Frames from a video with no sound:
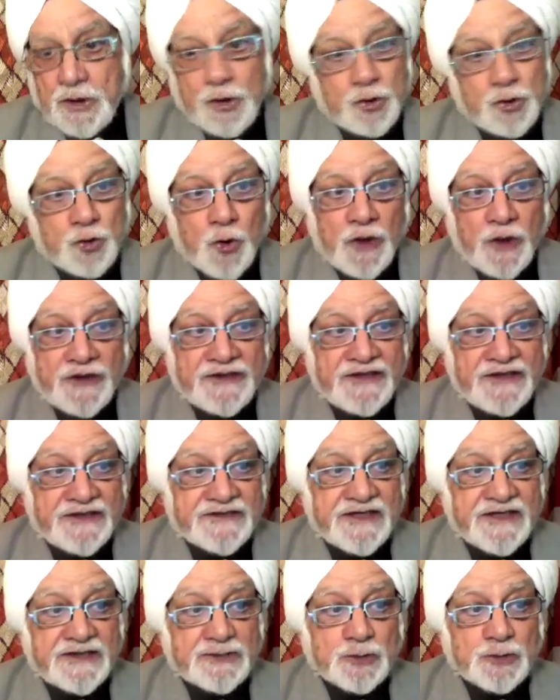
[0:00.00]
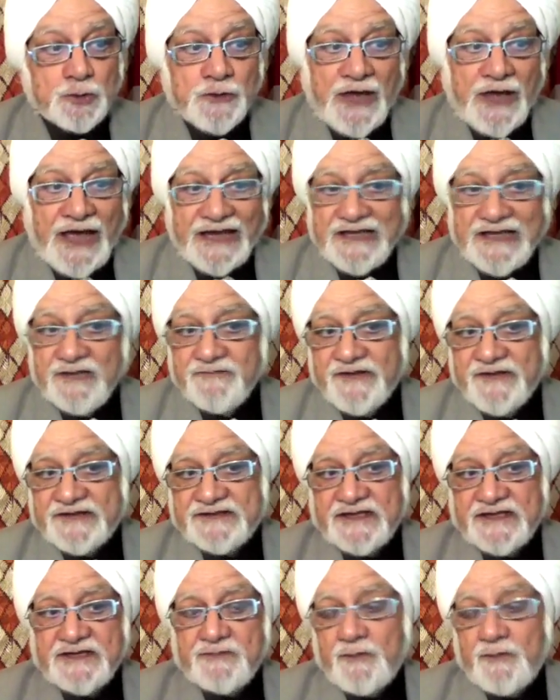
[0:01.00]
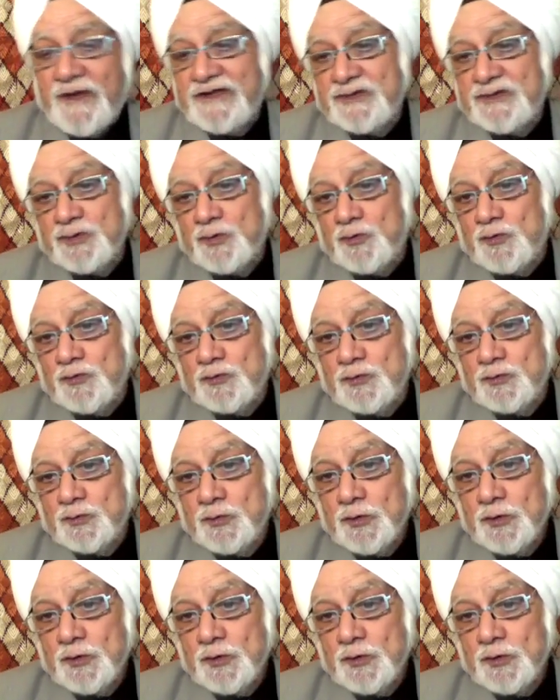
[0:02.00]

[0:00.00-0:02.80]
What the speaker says: You are neither too elevated when you